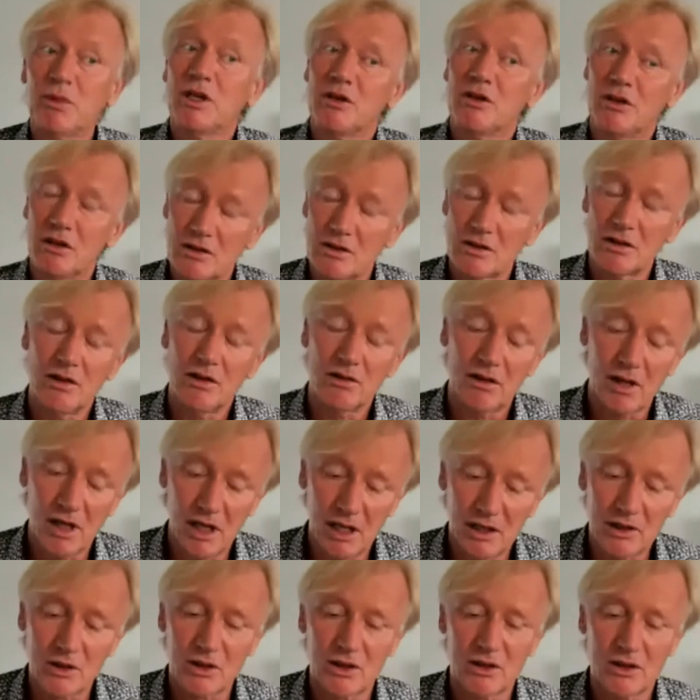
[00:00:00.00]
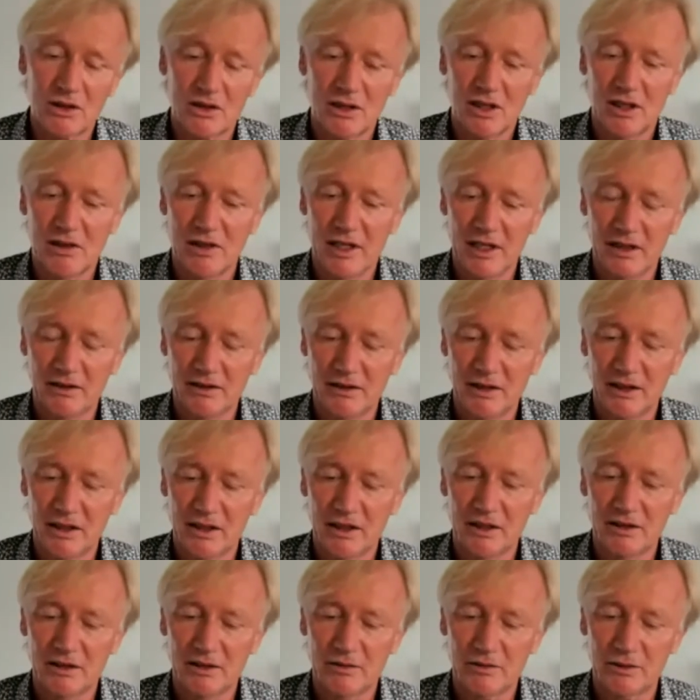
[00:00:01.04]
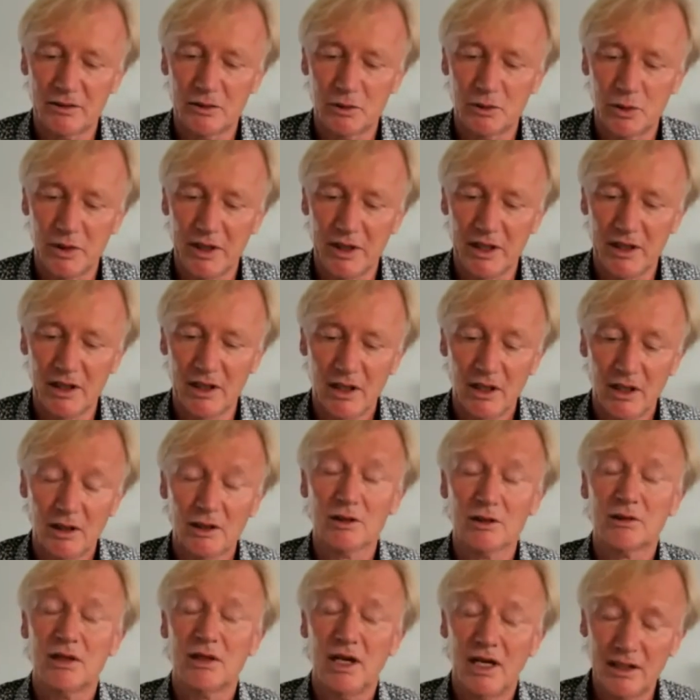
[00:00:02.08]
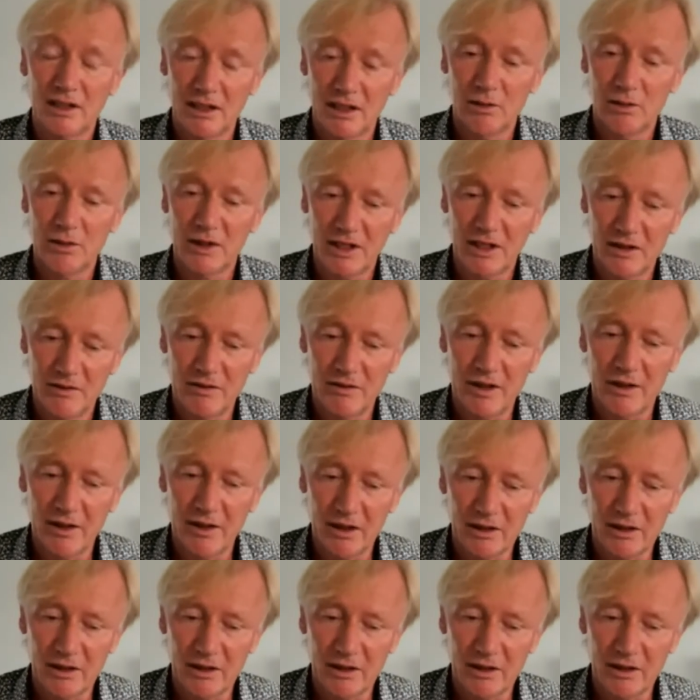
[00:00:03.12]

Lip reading: but also how cultures are acting in a different way. So right now we can very